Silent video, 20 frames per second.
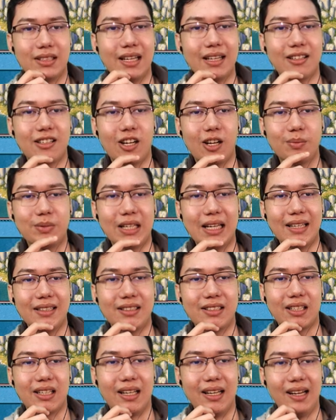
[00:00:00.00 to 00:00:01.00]
Cyclops
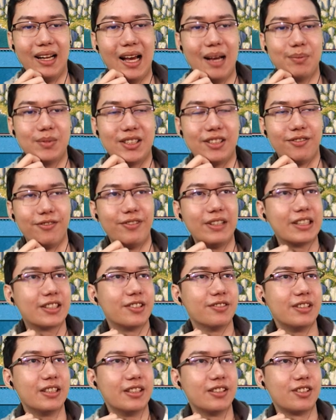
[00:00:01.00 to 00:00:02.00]
has collapsed,
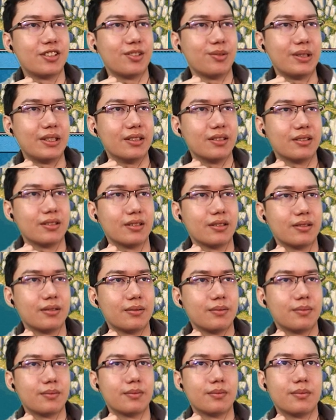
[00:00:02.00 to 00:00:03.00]
victory is sweet.
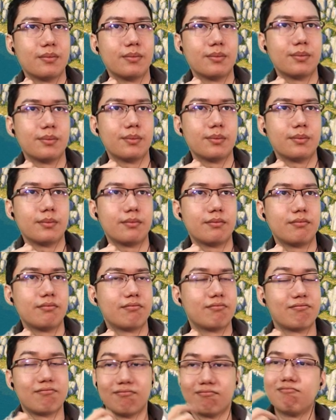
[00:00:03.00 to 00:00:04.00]
Penelope will
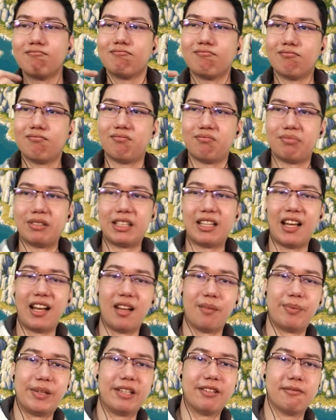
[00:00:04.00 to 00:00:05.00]
have to wait a long
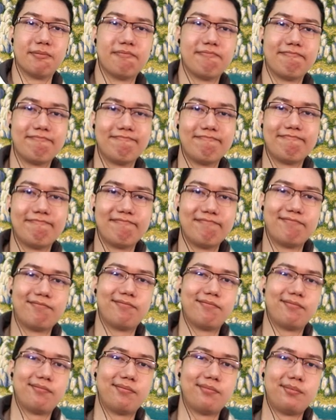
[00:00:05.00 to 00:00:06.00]
Penelope. time before
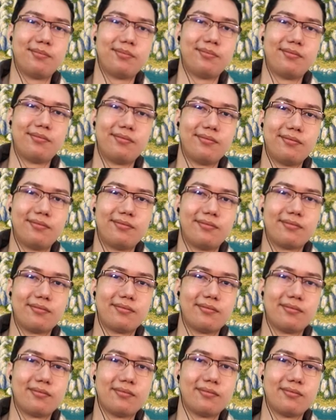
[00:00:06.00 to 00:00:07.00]
she sees me
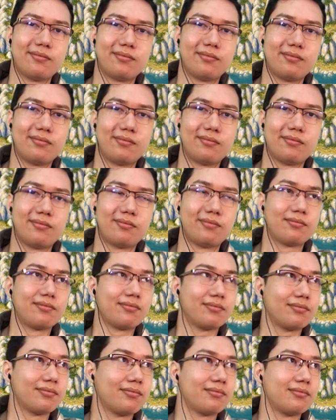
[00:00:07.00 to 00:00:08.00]
again. This
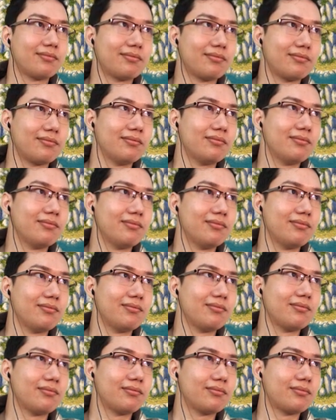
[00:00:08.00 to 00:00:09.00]
city is
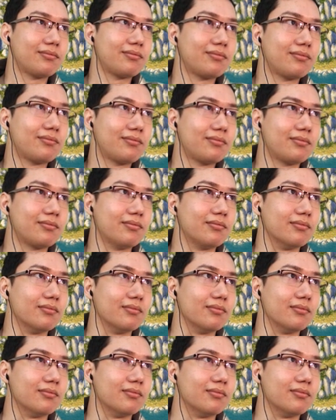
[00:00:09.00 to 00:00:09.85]
so great.